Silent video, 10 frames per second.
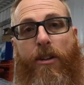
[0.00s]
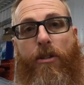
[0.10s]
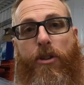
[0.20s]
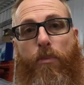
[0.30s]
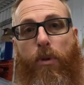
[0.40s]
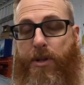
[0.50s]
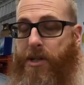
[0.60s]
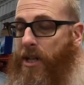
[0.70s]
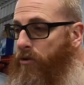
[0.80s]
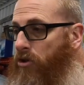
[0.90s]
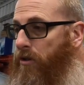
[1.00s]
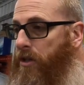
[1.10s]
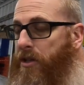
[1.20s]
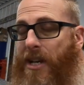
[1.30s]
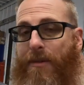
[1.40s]
in New Brunswick, I'm sure it's the
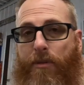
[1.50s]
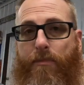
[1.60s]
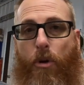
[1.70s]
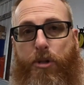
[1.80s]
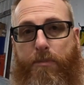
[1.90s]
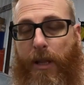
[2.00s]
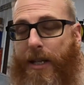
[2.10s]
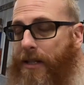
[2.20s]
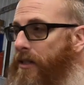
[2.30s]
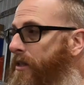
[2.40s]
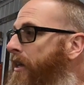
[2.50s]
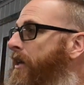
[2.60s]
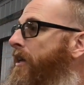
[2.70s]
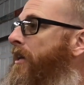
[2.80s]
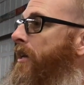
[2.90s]
same with most places,
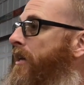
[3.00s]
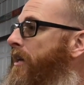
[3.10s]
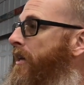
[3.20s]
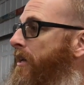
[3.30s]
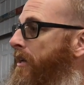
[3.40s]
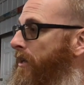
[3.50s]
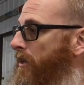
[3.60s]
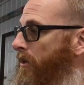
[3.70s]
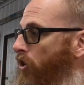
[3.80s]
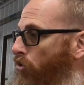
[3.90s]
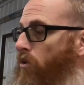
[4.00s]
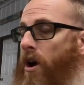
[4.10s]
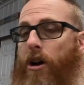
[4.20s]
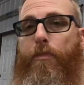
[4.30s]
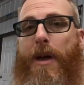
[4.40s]
your
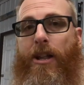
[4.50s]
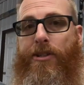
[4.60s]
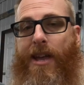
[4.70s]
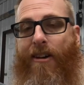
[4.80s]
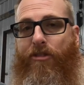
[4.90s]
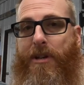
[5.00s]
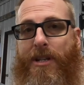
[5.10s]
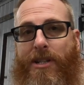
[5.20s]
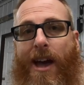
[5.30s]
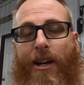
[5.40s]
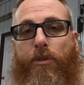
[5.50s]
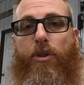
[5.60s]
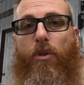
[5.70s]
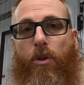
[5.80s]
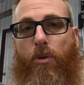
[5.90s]
rocker panels have to be intact with
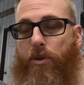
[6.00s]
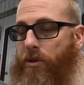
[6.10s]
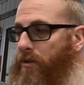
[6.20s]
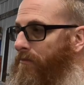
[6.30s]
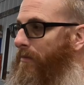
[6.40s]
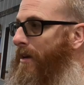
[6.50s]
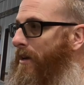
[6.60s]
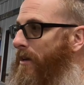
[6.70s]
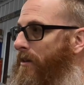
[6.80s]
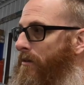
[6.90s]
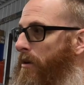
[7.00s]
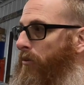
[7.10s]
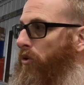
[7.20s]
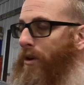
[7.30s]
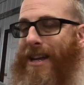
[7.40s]
no holes. And people
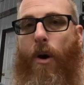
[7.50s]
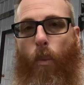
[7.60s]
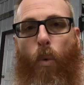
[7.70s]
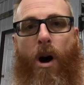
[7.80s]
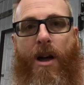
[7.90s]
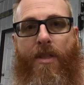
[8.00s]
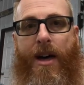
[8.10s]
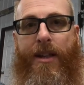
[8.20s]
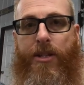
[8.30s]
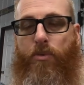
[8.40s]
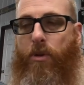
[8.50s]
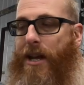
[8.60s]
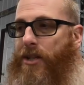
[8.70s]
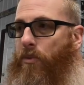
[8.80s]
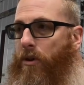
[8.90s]
don't get why that is. Well,
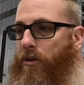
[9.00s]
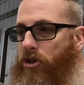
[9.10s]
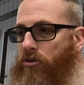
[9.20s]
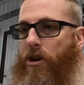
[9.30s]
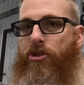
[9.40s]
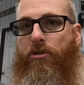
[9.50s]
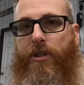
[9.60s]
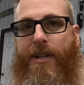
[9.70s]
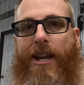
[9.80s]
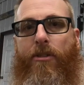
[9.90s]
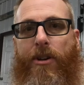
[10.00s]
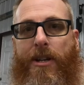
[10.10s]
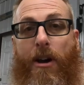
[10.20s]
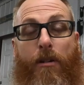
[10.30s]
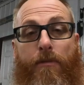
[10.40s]
that's where the structural integrity
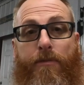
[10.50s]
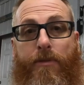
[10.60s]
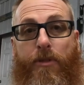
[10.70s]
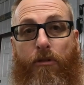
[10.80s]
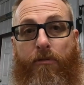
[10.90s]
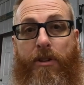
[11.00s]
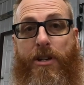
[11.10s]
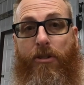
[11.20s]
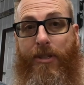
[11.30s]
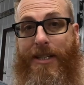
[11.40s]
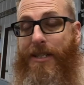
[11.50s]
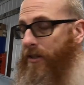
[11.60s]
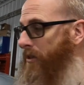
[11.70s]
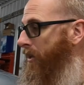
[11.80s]
of your vehicle is.